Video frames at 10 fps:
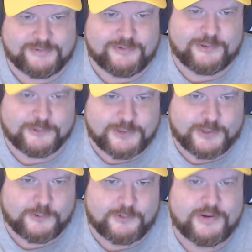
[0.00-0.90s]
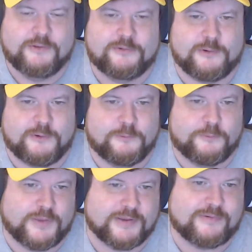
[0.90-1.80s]
into your code. So you
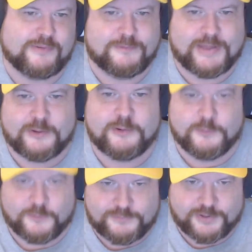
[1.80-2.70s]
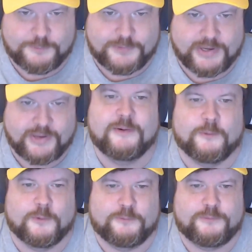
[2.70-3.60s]
fix the value of something
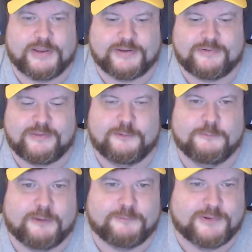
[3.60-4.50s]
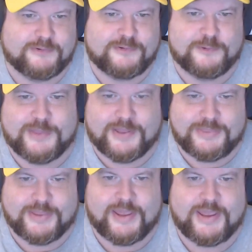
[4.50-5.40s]
or fix the reference
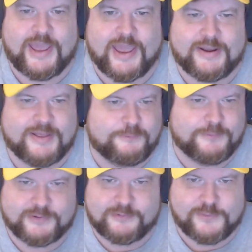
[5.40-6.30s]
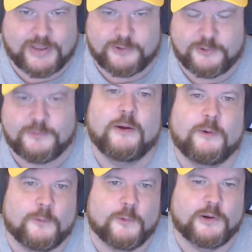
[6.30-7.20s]
that thing at a fixed value
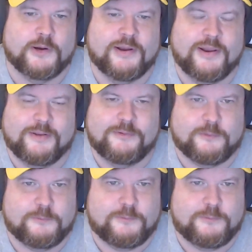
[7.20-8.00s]
or to